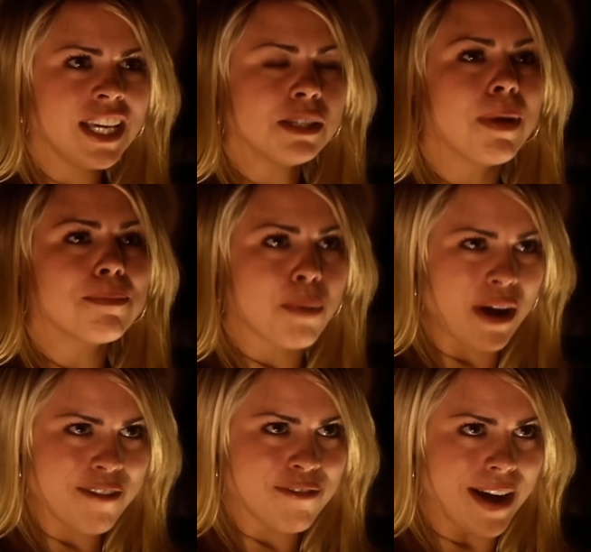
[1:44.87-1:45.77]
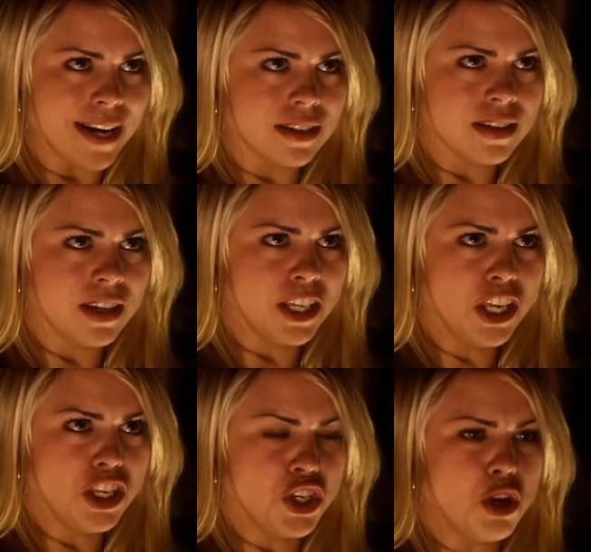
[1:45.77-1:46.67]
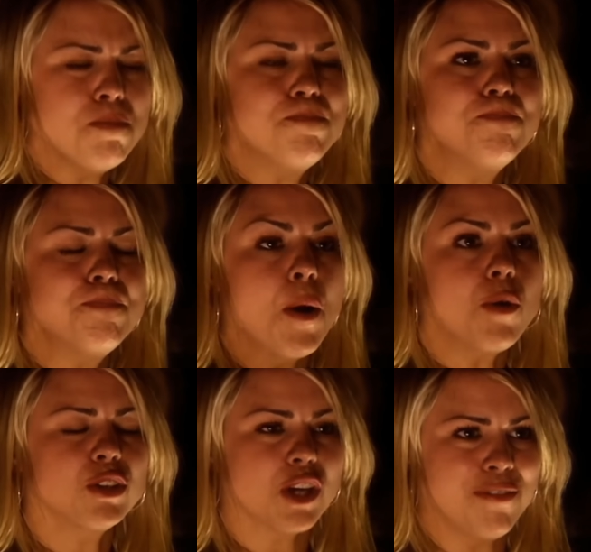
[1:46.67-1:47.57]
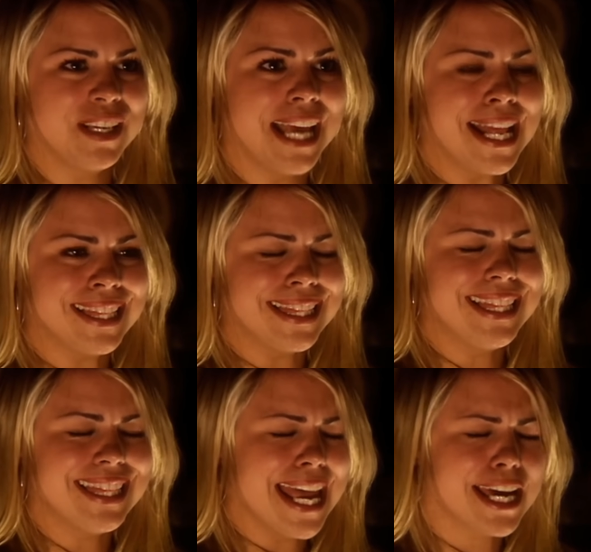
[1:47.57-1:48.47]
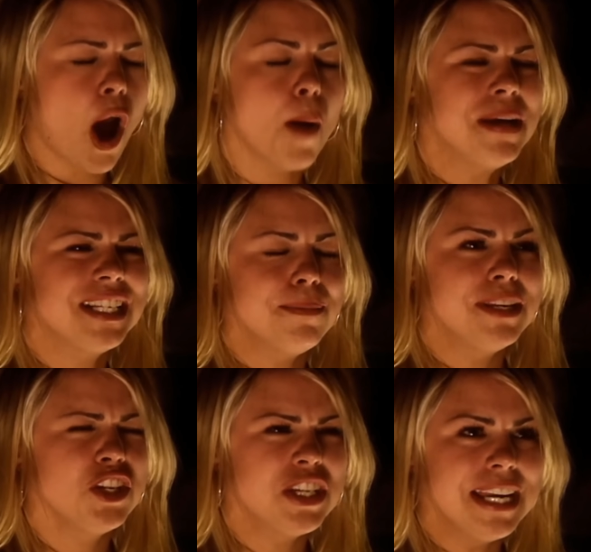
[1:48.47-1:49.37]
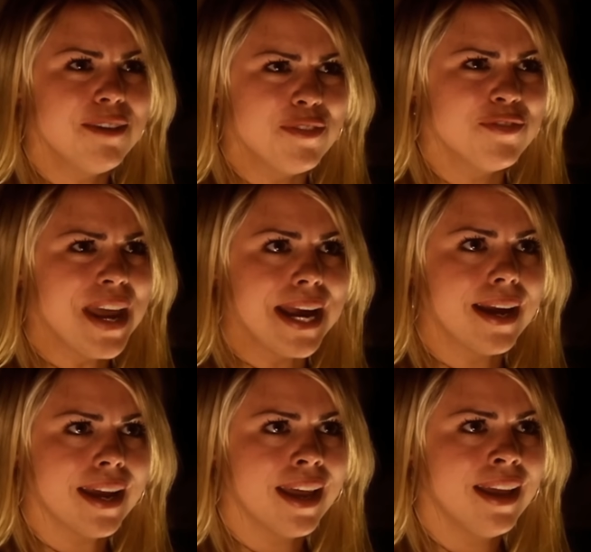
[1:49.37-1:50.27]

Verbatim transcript: He's my boyfriend. You pulled off his head. They copied him and you didn't even think.